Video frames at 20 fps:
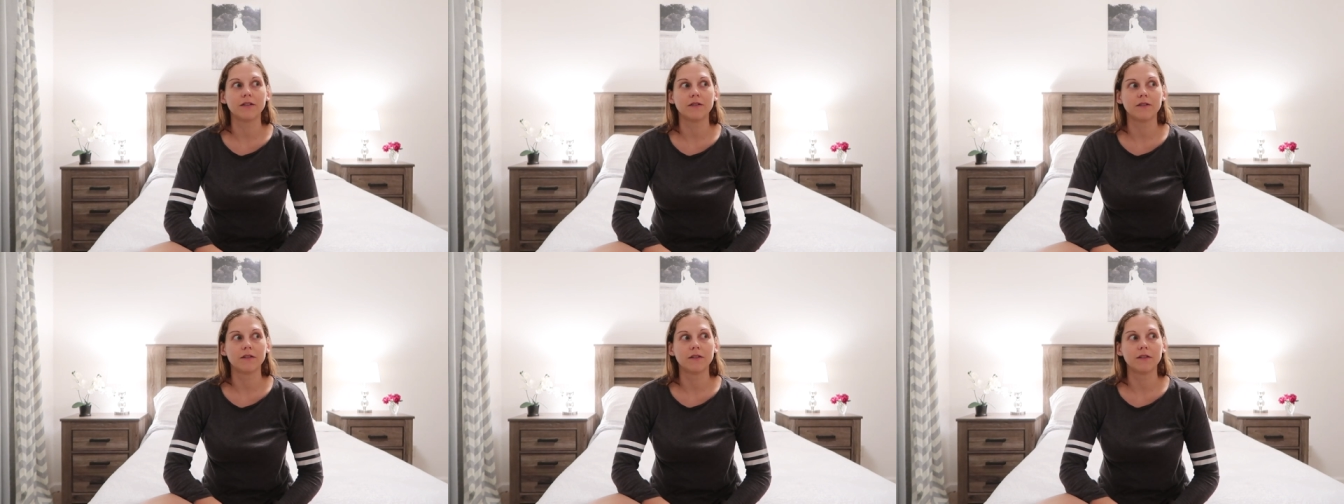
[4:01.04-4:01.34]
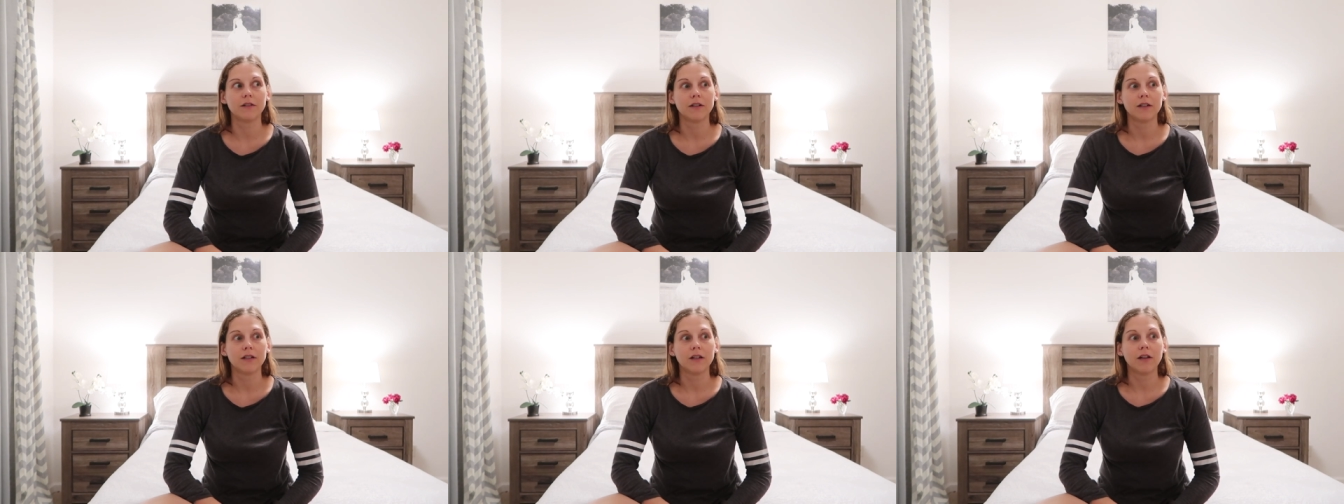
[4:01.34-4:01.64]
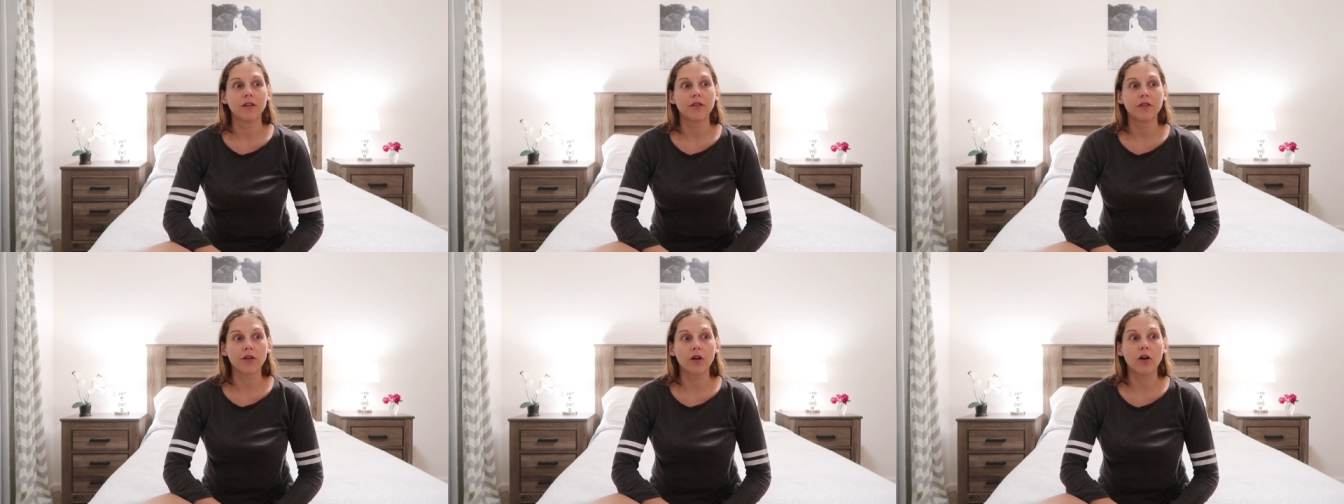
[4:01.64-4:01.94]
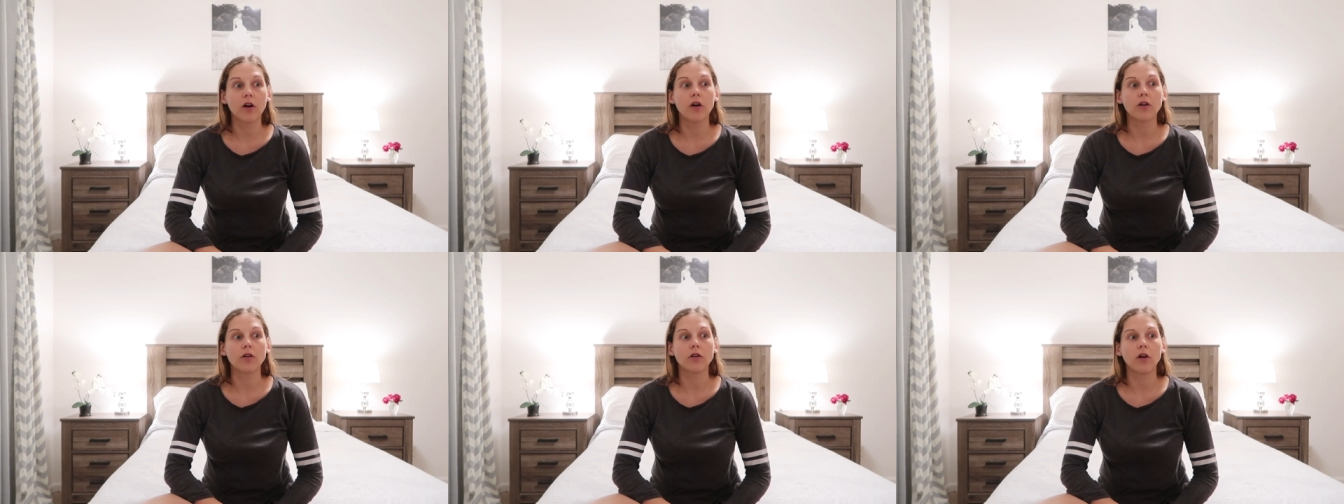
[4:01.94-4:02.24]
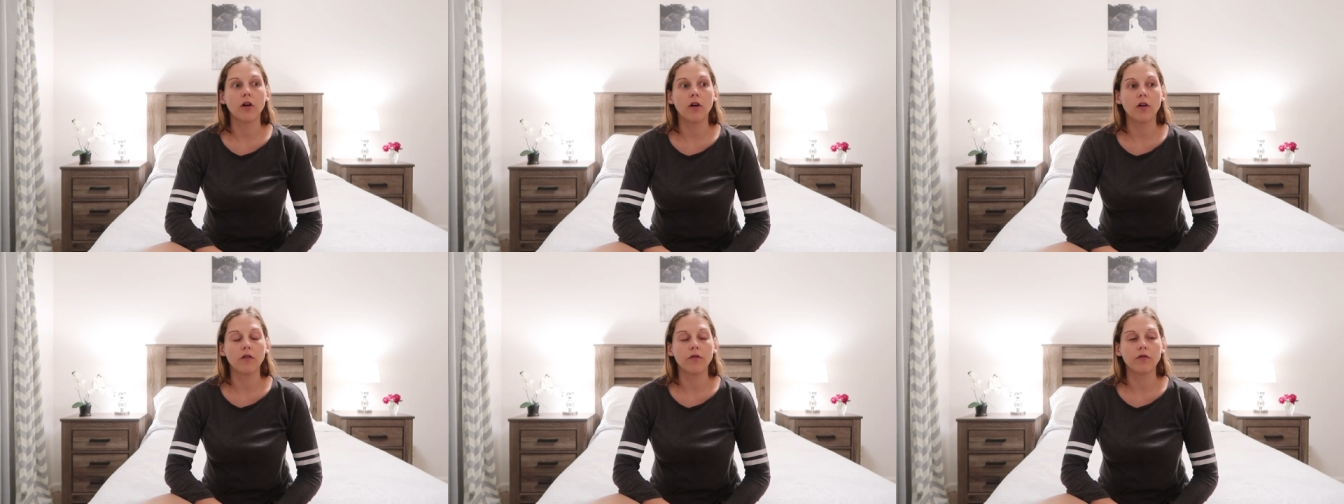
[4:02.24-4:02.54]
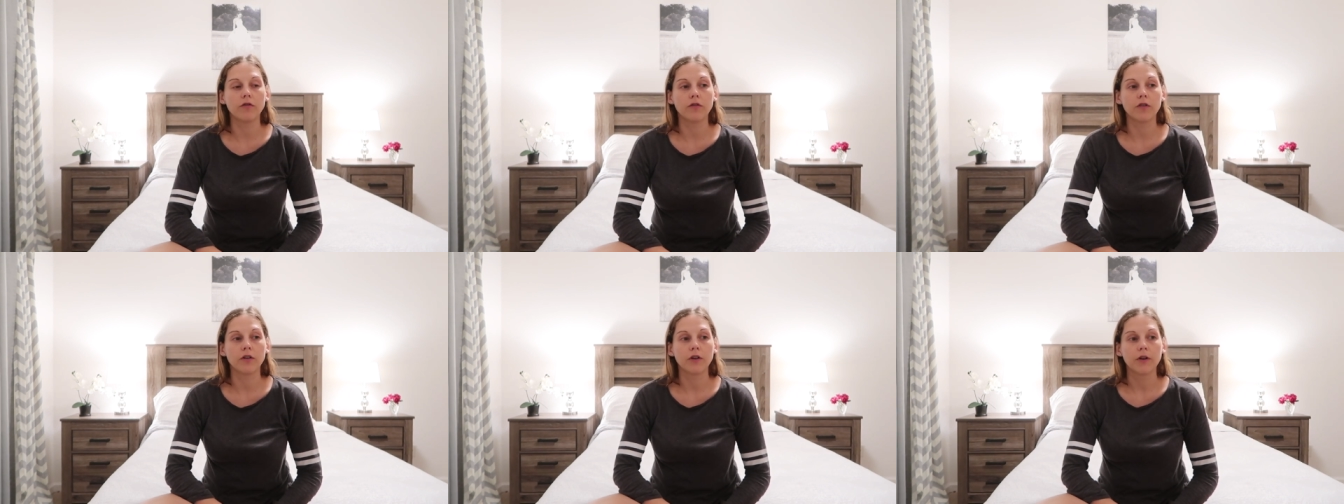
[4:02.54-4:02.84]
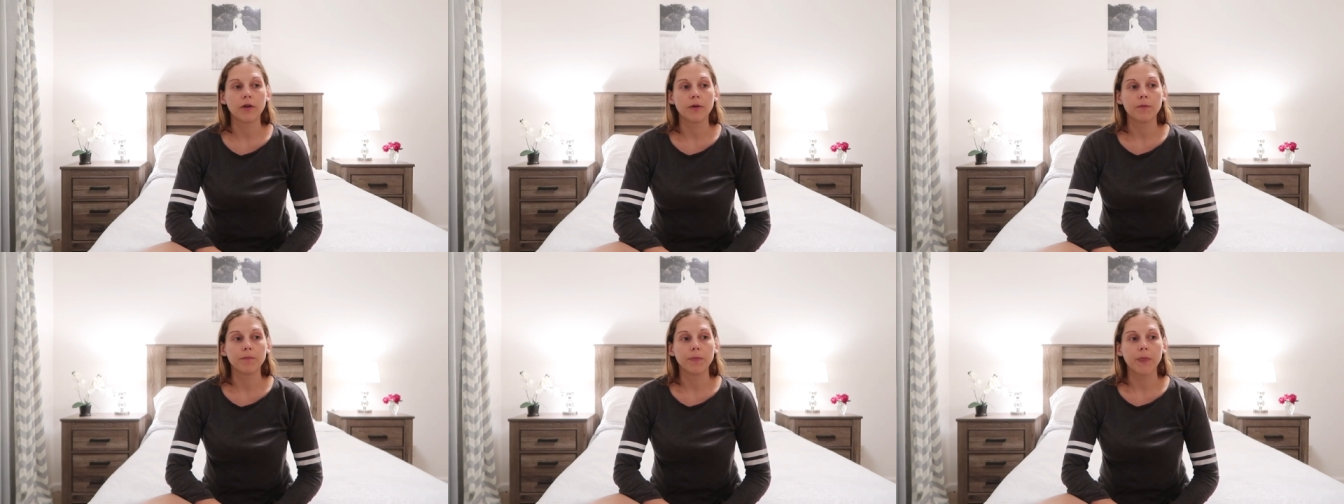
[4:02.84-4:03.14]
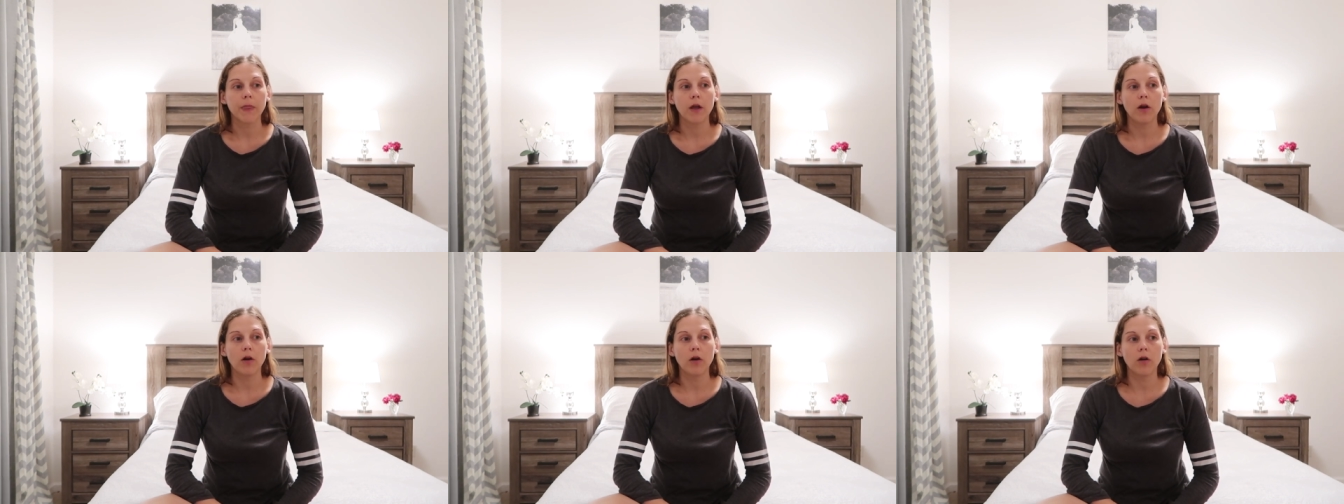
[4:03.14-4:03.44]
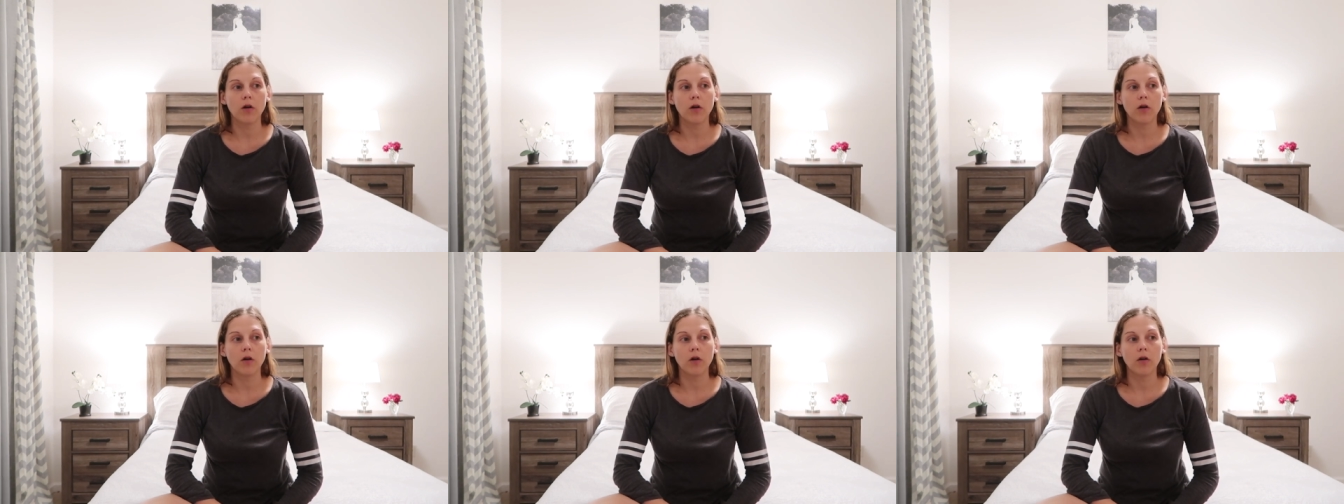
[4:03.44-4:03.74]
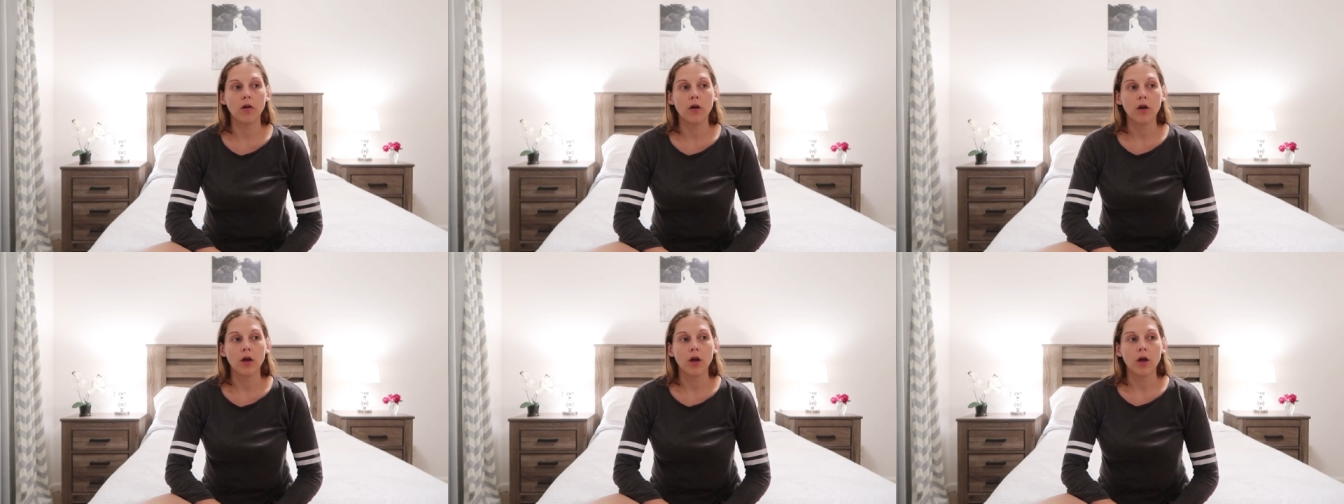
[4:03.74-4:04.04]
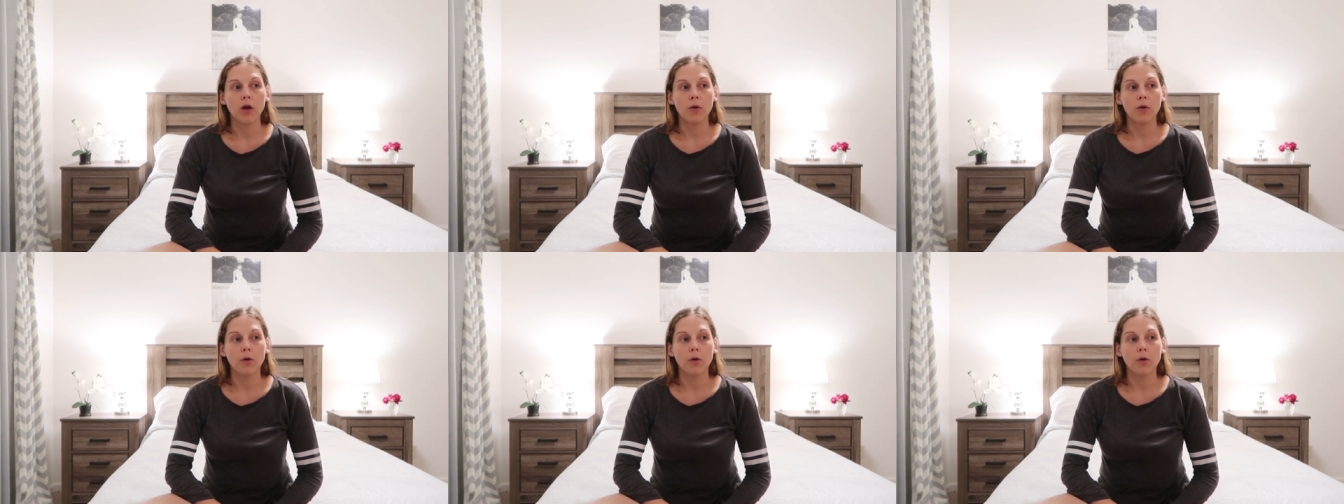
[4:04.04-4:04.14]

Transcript: the thought of her